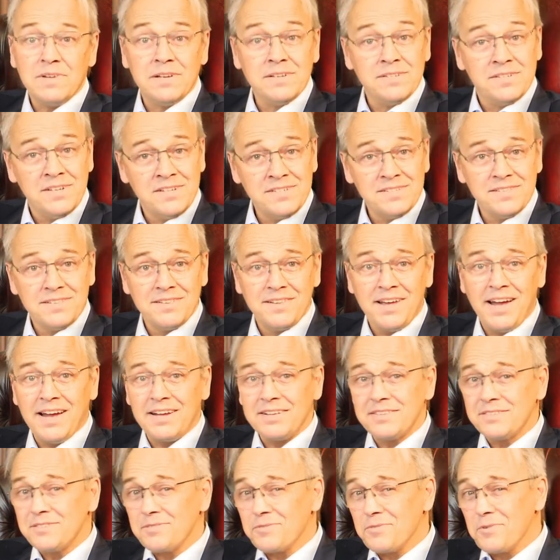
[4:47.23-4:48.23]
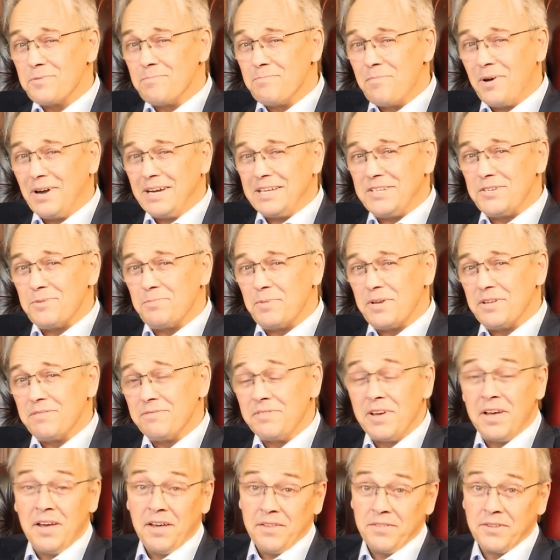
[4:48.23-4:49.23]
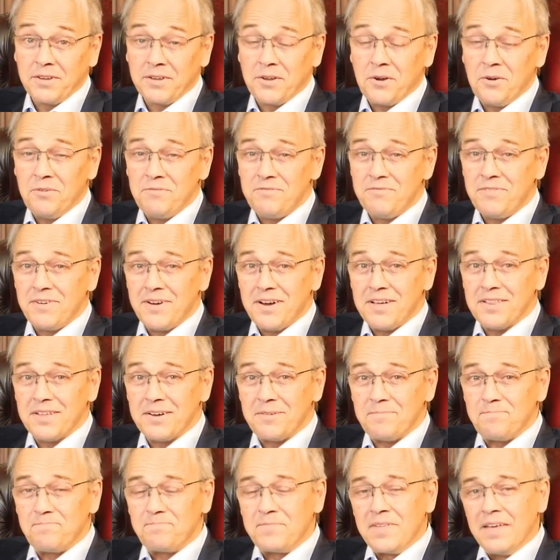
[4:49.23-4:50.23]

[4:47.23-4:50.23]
Doesn't that remind you a bit of The Godfather?